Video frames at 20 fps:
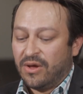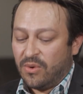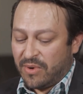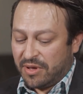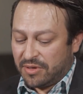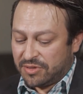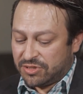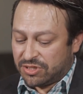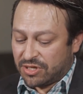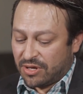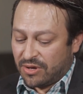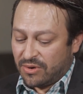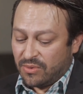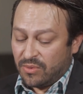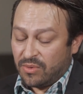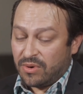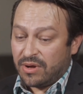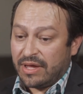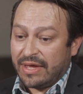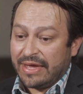Well,
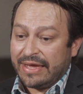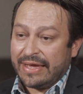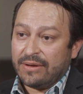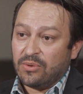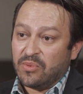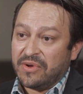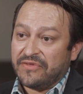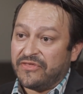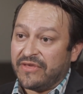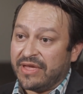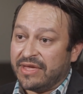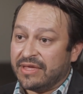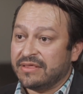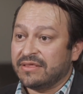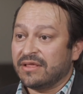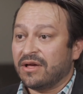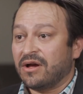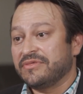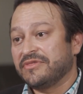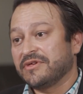so
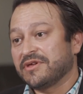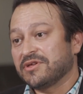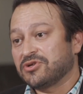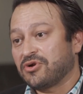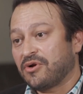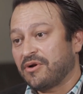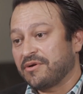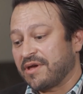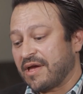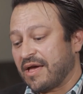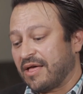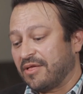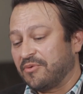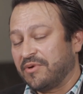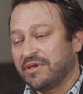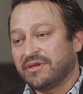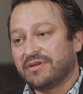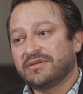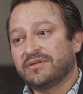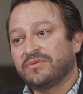within the Guitar
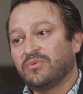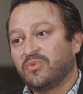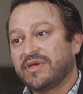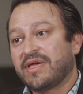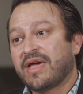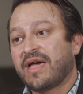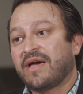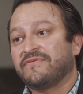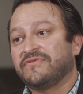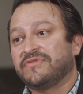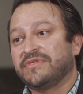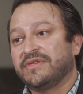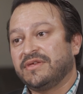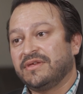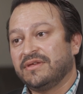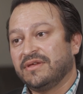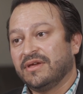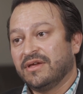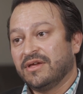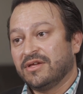Gallery, we have
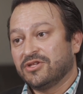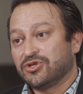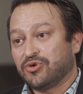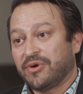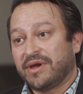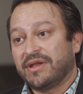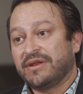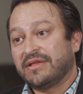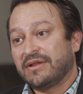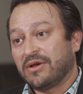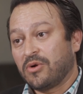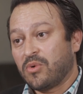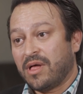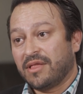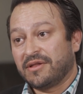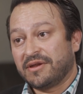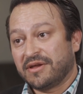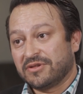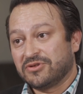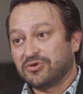the Training and
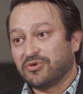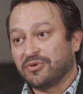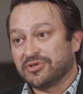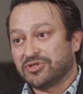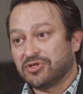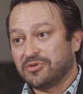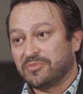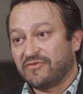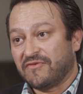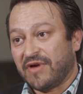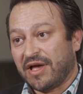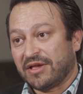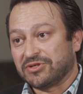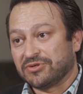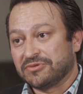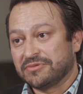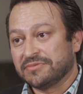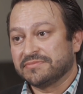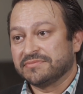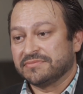Quality Control
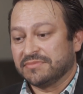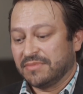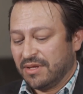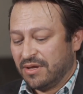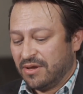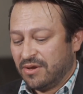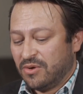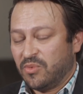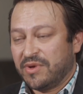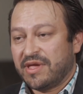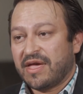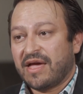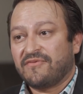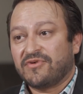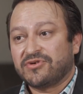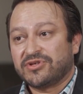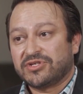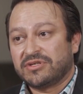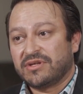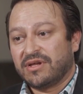Supervisor. We have
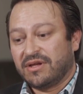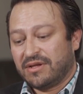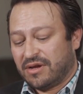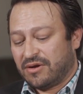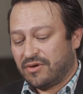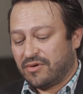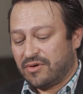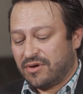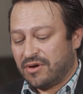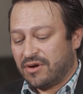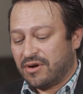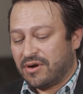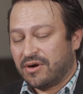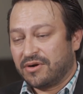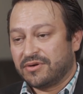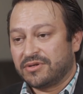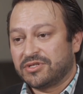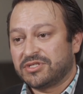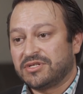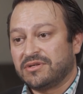
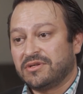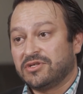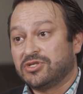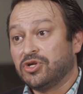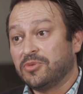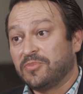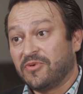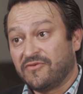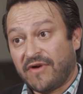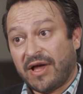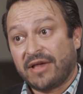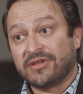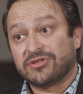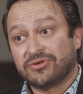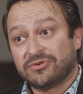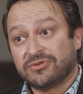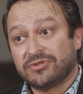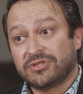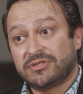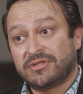our
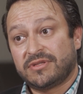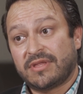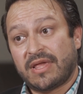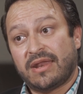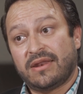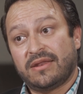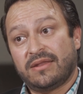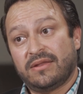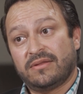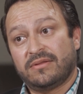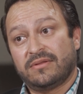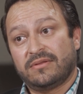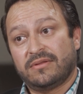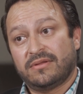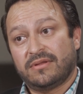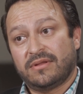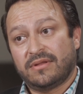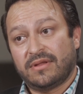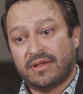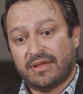supervisors that
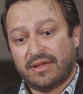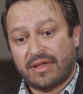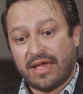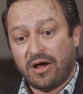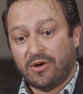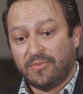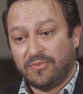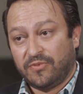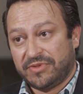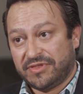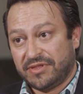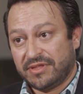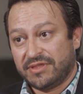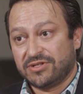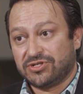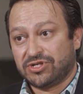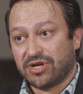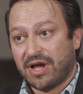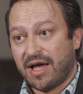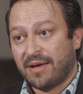help within
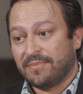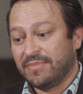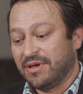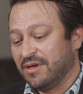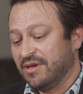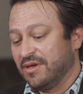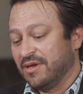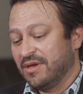the job.